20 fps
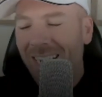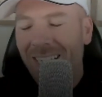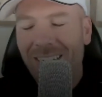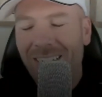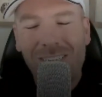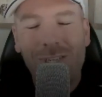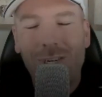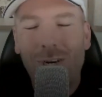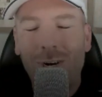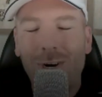a
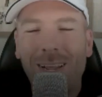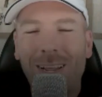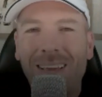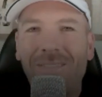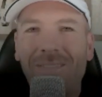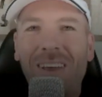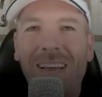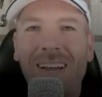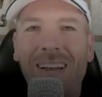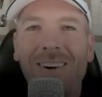good
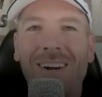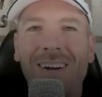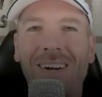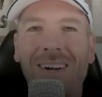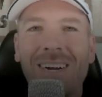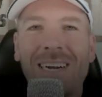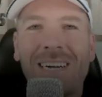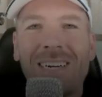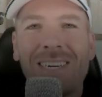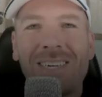journey. Figure
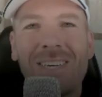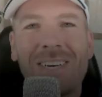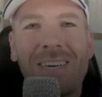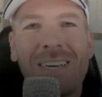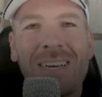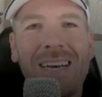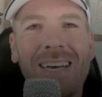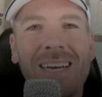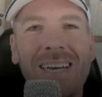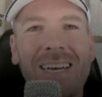or
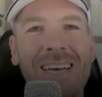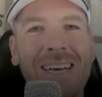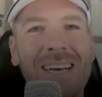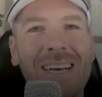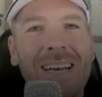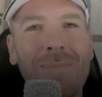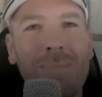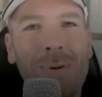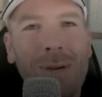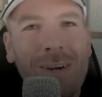took
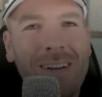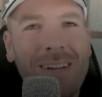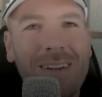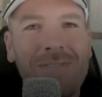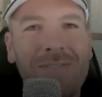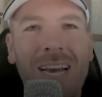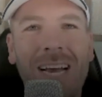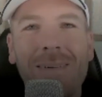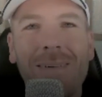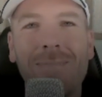a, a period
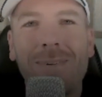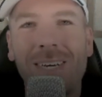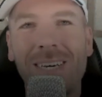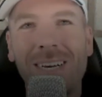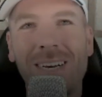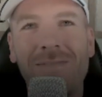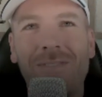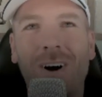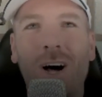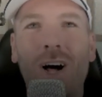of time to
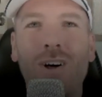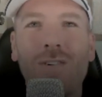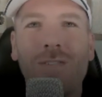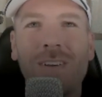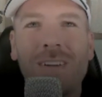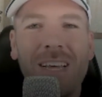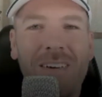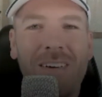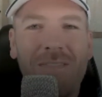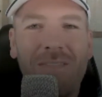evolve
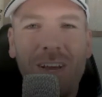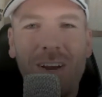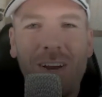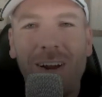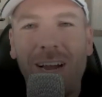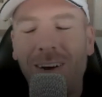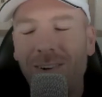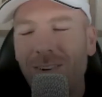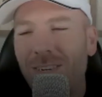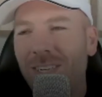and uh,
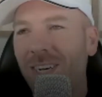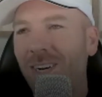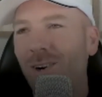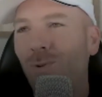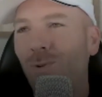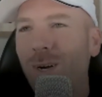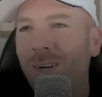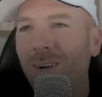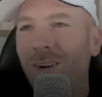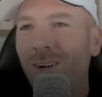figure out uh,
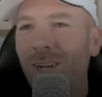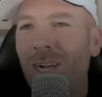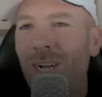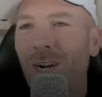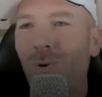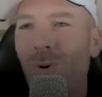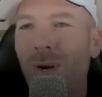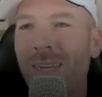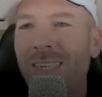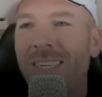what you
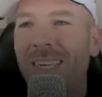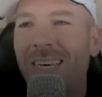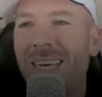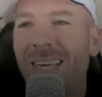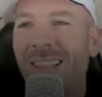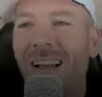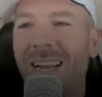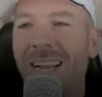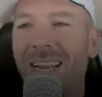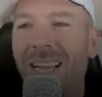know what uh,
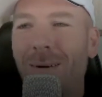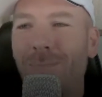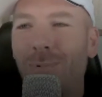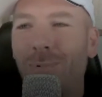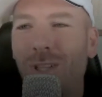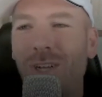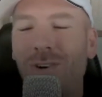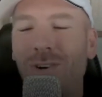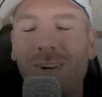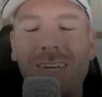lined up
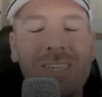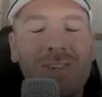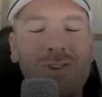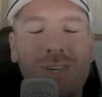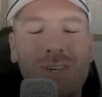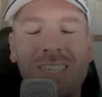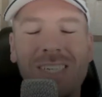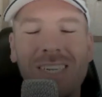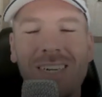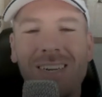with your
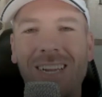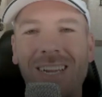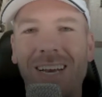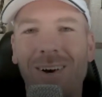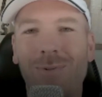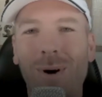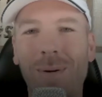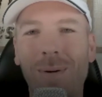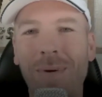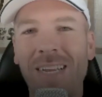interests and
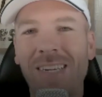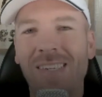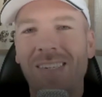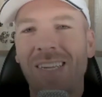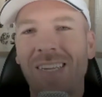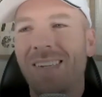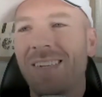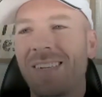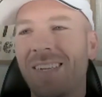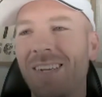uh, what made
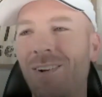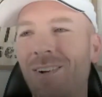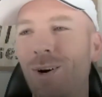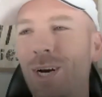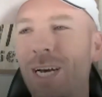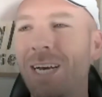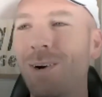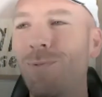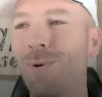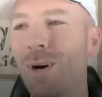sense and
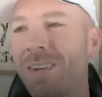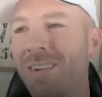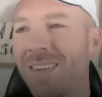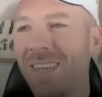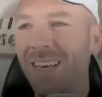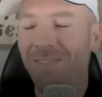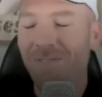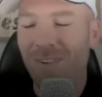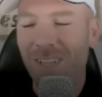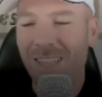uh, what
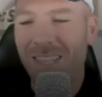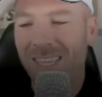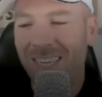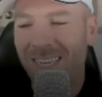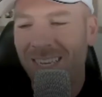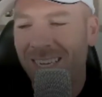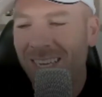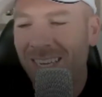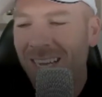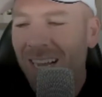uh, fit
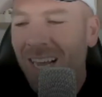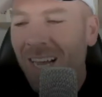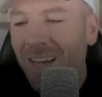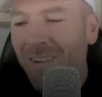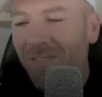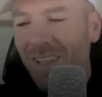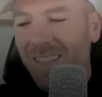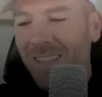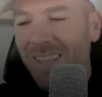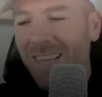the
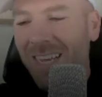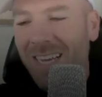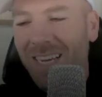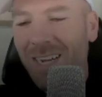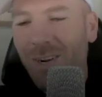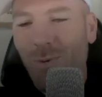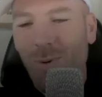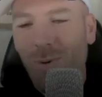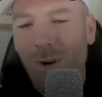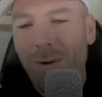fit
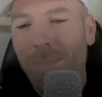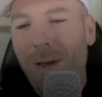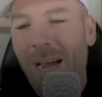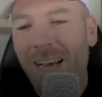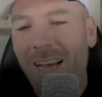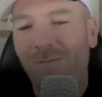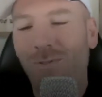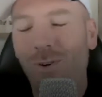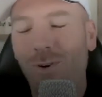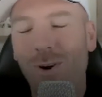the career
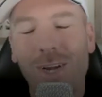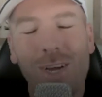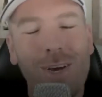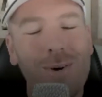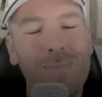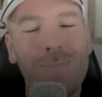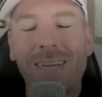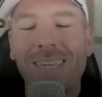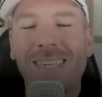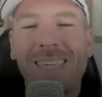path for
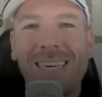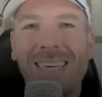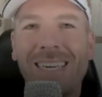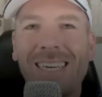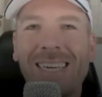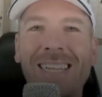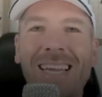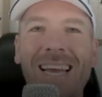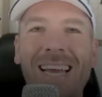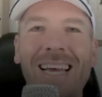you. But
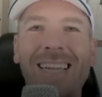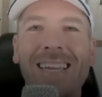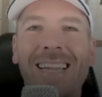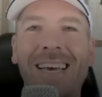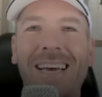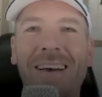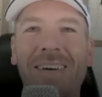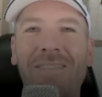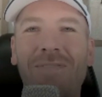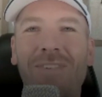in the end,
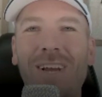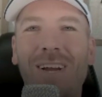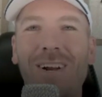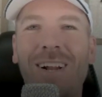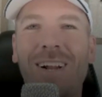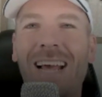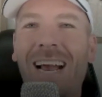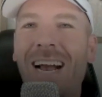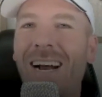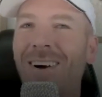
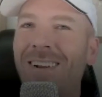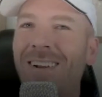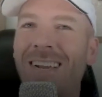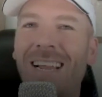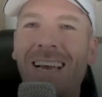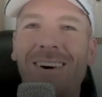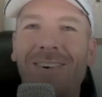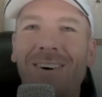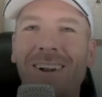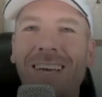figured it out and
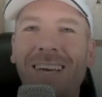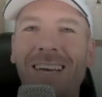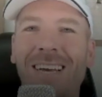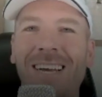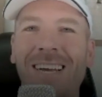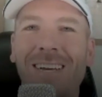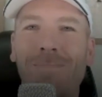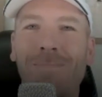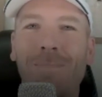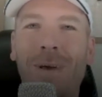now on a,
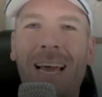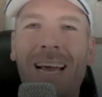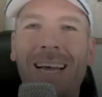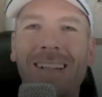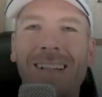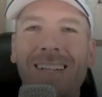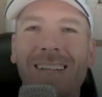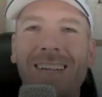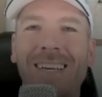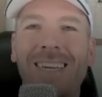a, good
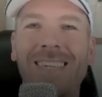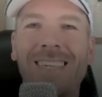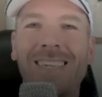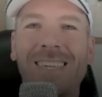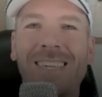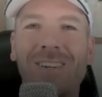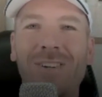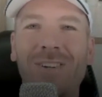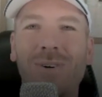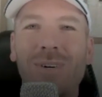path to
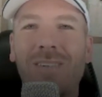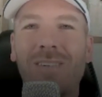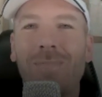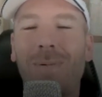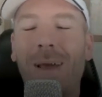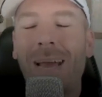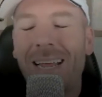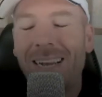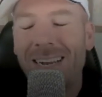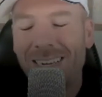continue to
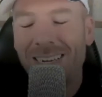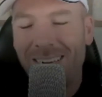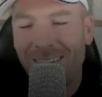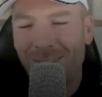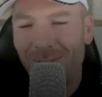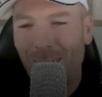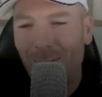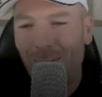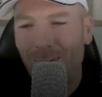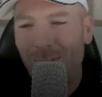expand and to
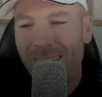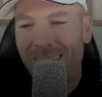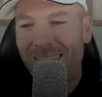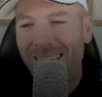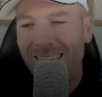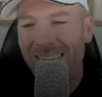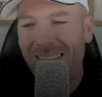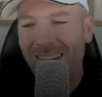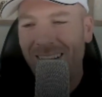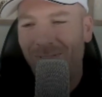grow and
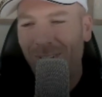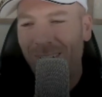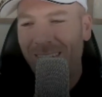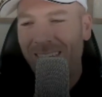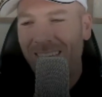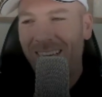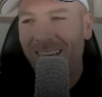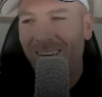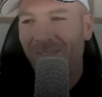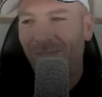
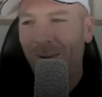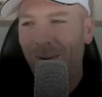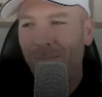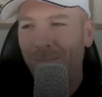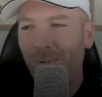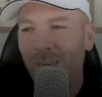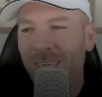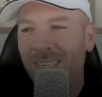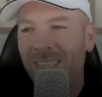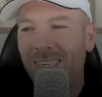definitely a, a fun
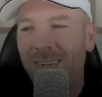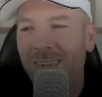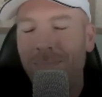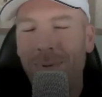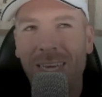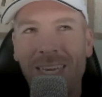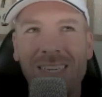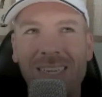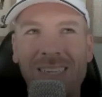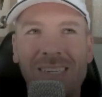place to
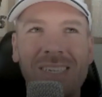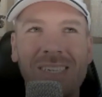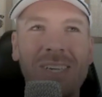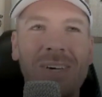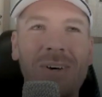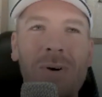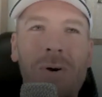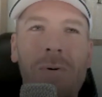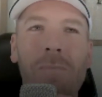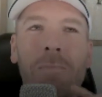be.
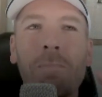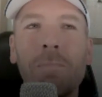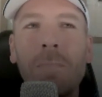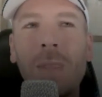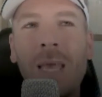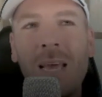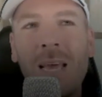So